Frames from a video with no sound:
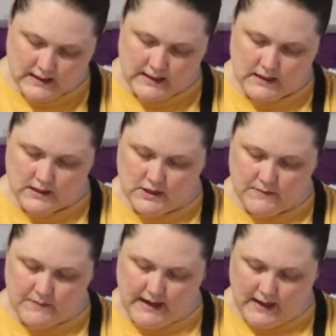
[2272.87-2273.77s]
to
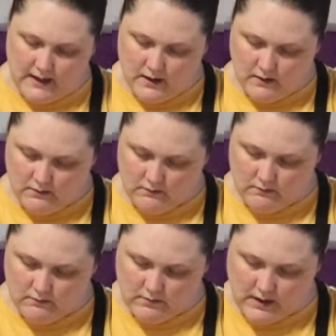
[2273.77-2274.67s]
be
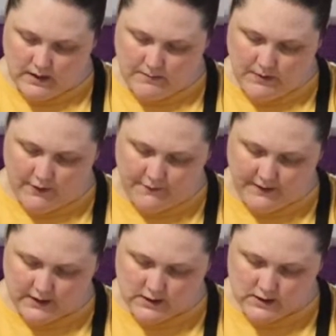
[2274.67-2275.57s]

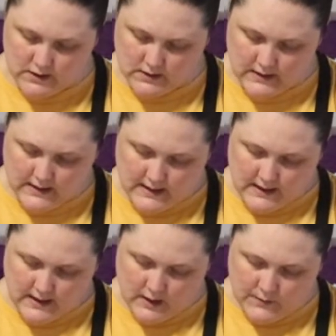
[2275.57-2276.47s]
perfect.
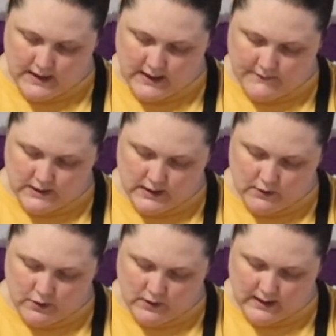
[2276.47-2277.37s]
I will never tell
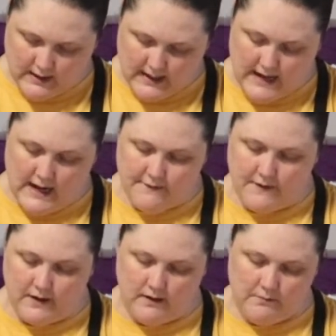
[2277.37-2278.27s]
you that I
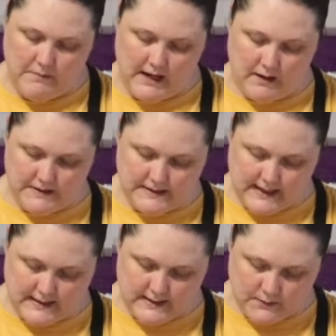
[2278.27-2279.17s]
never make
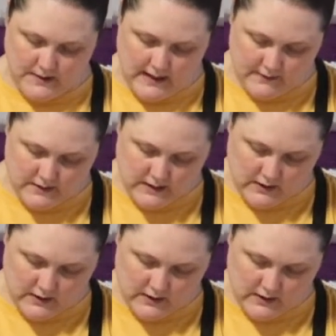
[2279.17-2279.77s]
mistakes. I will never tell you